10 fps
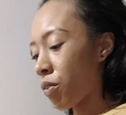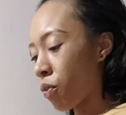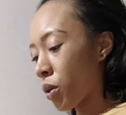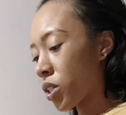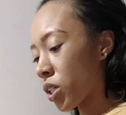of
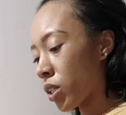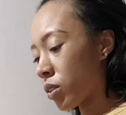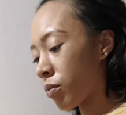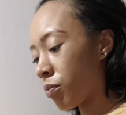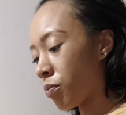
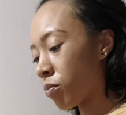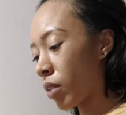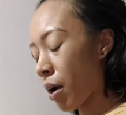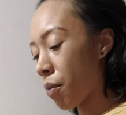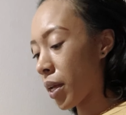Fortune.
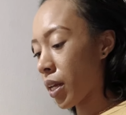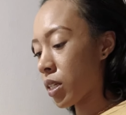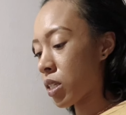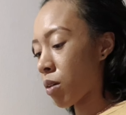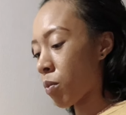Now we're
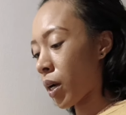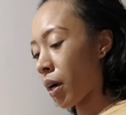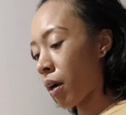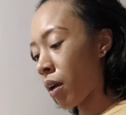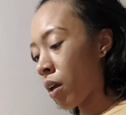getting
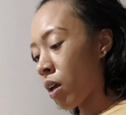somewhere.